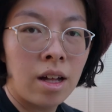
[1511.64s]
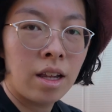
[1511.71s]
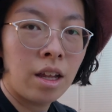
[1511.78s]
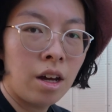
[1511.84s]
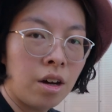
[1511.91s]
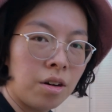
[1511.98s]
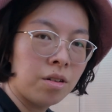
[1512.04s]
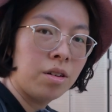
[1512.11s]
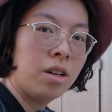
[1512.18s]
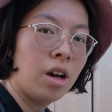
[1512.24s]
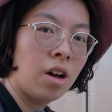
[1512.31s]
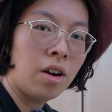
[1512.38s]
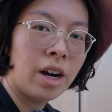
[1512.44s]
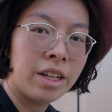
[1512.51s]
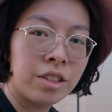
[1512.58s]
Hello.
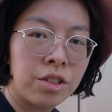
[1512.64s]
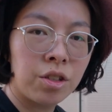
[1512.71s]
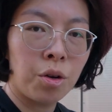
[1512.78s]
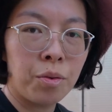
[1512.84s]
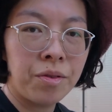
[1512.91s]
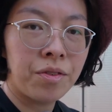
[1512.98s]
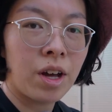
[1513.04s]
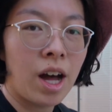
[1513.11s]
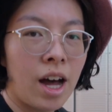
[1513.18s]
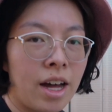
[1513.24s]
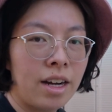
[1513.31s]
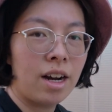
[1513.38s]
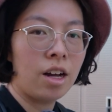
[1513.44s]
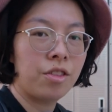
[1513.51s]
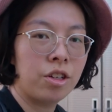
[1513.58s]
All right, so we've
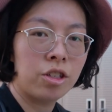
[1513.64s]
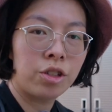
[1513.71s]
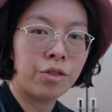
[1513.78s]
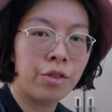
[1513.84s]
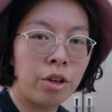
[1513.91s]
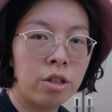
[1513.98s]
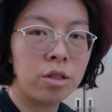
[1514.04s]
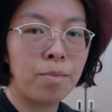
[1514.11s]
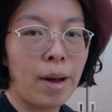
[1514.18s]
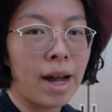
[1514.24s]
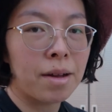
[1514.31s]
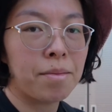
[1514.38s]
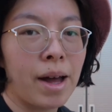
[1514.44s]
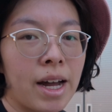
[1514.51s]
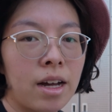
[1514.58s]
got the Traverse
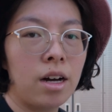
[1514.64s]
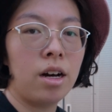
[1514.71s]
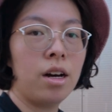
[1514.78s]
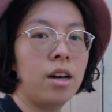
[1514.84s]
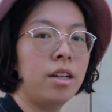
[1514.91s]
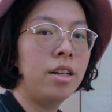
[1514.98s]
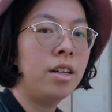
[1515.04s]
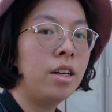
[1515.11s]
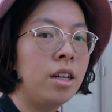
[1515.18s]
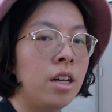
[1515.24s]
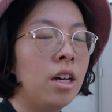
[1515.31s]
backpack on.